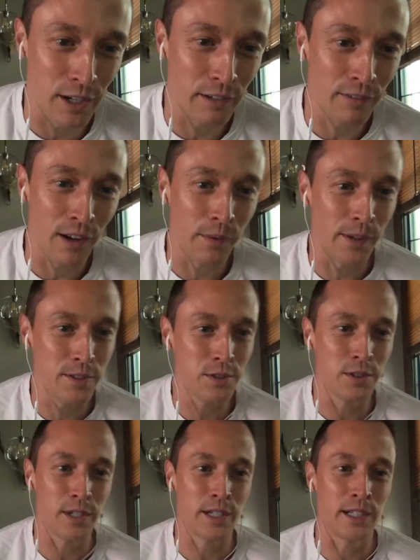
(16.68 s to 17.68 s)
Falwell
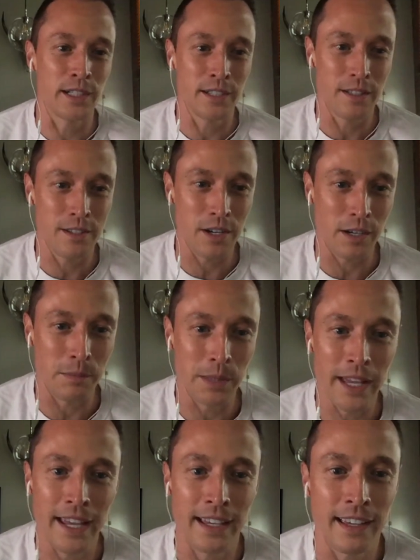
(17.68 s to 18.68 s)
Jr., Jacob
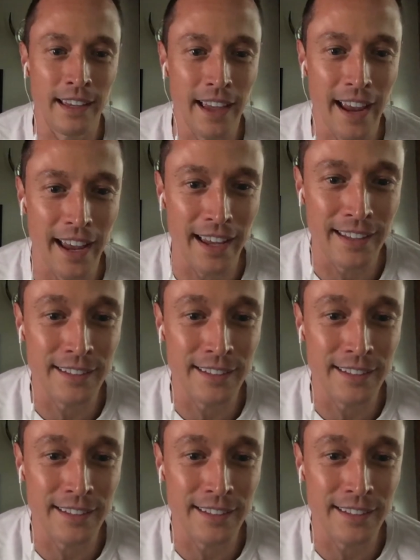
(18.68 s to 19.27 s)
Blake, and